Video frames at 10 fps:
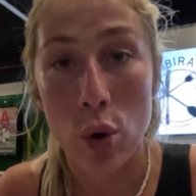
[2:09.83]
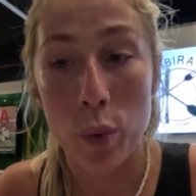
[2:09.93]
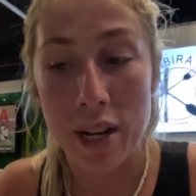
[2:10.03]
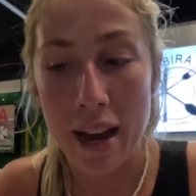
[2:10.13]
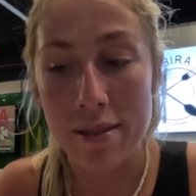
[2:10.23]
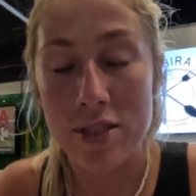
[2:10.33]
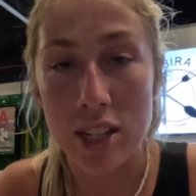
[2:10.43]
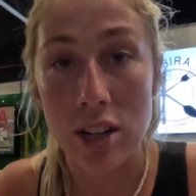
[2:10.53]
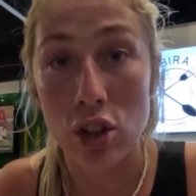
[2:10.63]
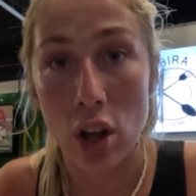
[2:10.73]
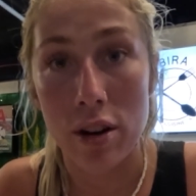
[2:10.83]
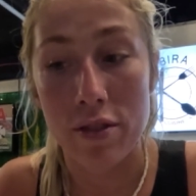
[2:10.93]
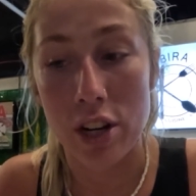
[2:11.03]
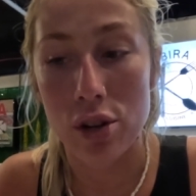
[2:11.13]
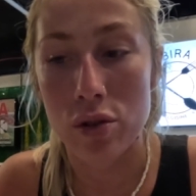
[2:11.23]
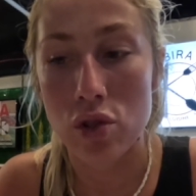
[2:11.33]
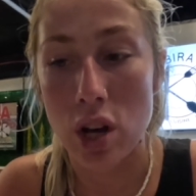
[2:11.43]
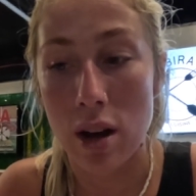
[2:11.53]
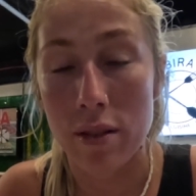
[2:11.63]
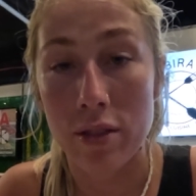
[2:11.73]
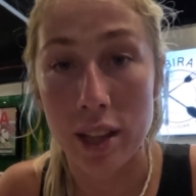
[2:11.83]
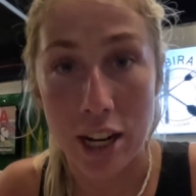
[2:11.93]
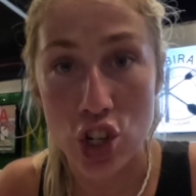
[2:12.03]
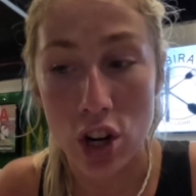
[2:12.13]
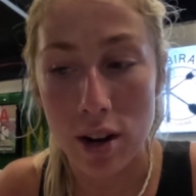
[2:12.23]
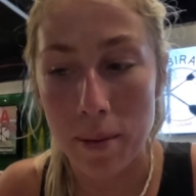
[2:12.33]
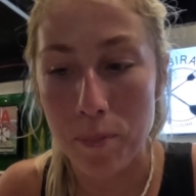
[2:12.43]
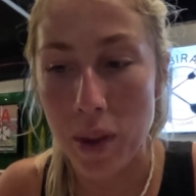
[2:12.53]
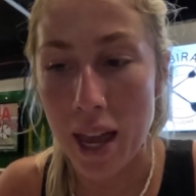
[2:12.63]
We have seen a lot of videos of lechon,